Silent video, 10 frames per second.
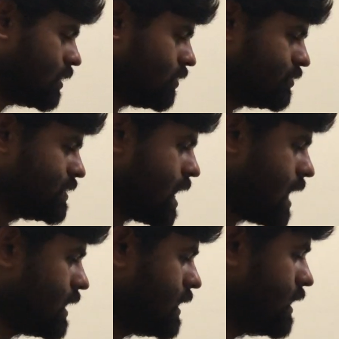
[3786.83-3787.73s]
of
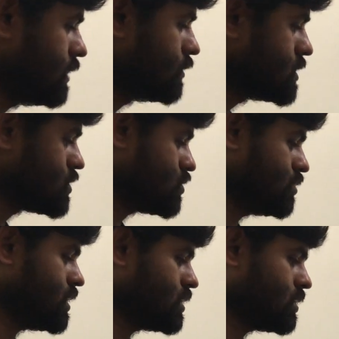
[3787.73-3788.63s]
jack in one
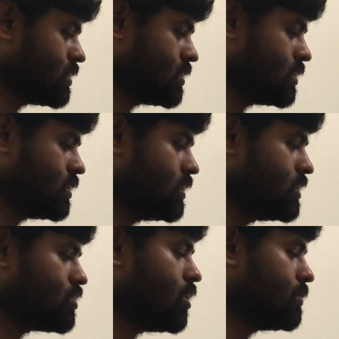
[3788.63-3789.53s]
suite
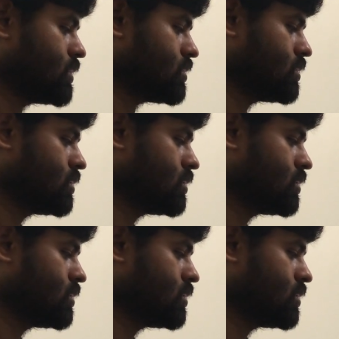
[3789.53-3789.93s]
is how much?